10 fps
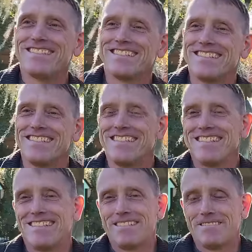
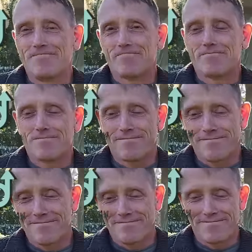
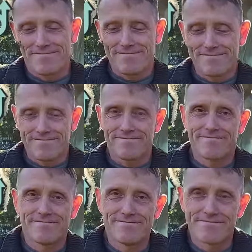
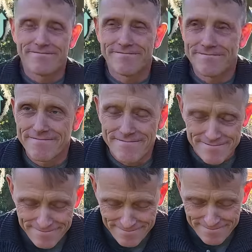
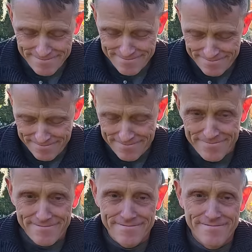
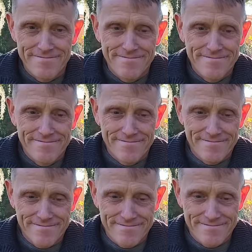
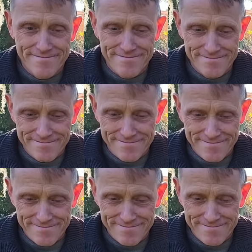
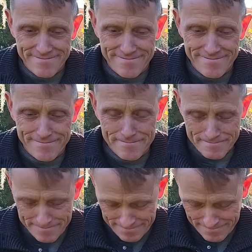
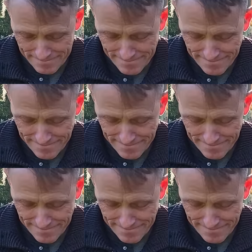(not speaking)